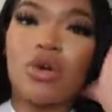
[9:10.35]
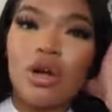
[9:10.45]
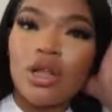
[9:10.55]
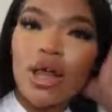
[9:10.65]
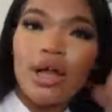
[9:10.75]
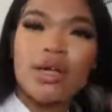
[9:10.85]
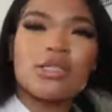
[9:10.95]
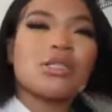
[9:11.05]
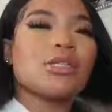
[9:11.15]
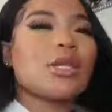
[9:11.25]
or like
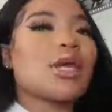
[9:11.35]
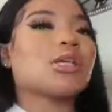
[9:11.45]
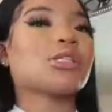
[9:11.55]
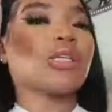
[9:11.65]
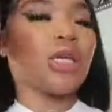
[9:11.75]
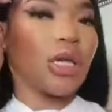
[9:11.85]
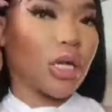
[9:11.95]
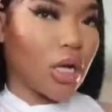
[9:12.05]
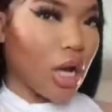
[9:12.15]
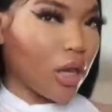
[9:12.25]
a
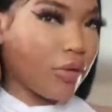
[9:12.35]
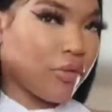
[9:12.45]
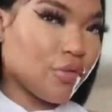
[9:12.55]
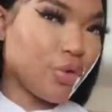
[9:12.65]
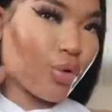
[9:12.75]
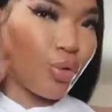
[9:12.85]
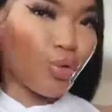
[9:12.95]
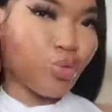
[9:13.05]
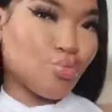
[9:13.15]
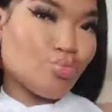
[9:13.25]
snakeskin
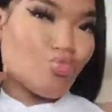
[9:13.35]
colorful